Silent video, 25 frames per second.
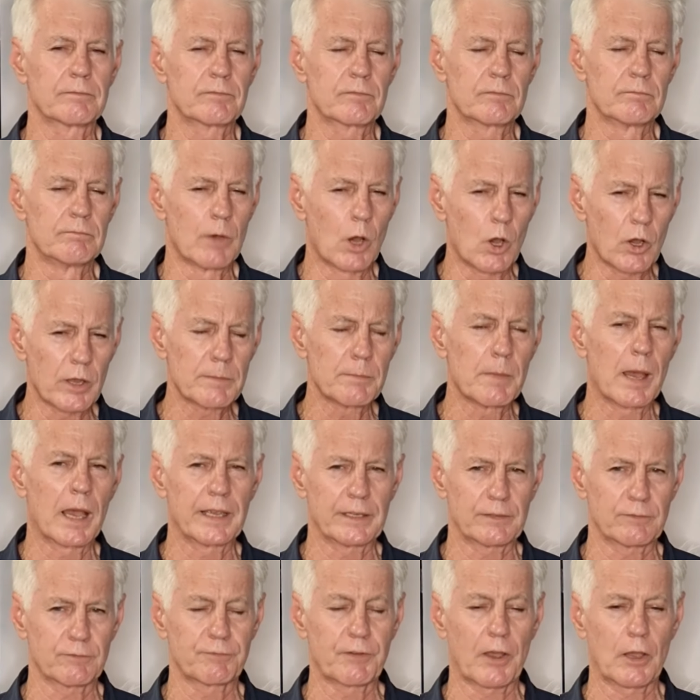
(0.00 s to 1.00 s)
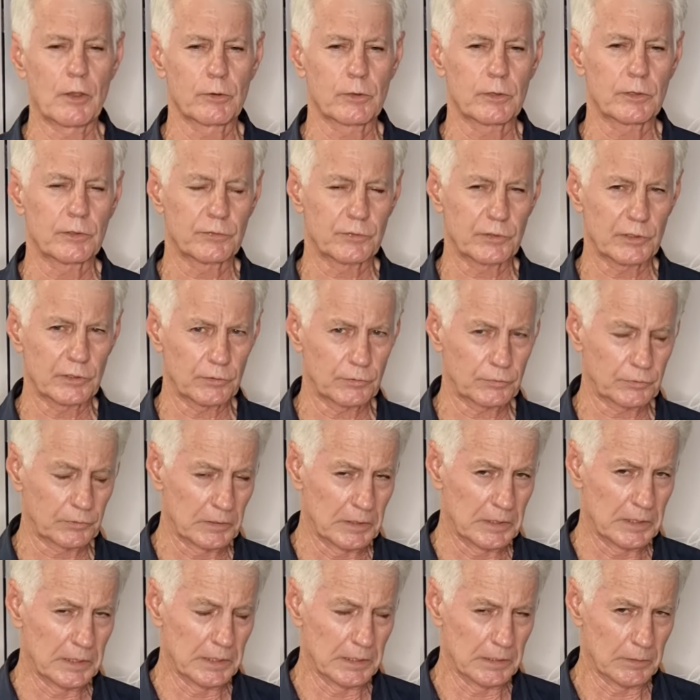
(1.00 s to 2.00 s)
My main focus is,
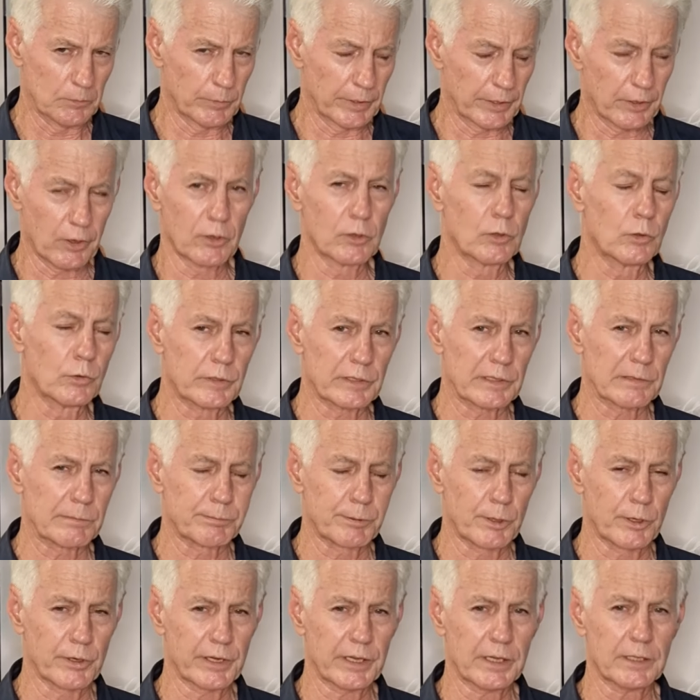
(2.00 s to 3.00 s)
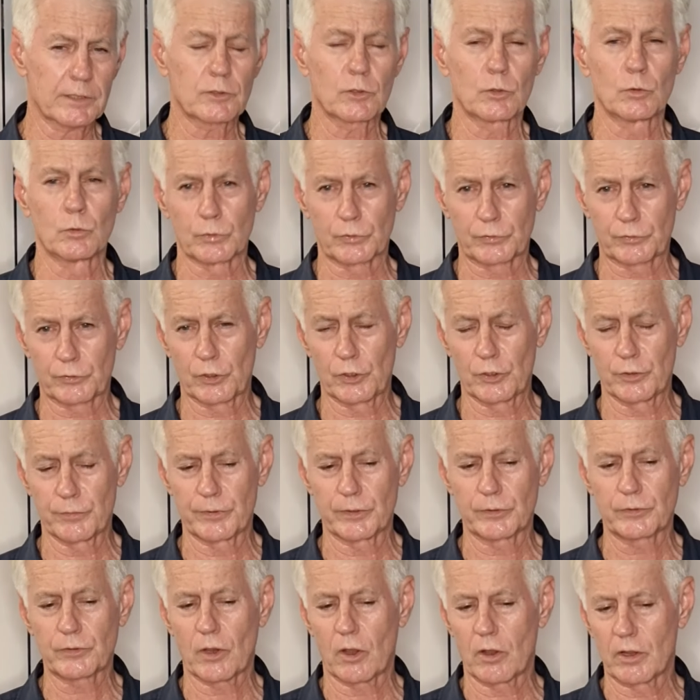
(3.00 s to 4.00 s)
when I look at a product or
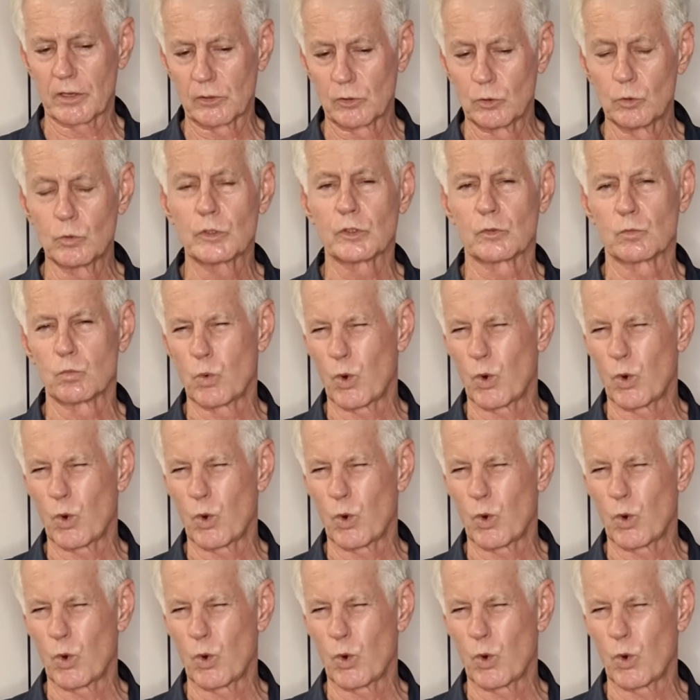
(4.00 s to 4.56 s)
service, I look at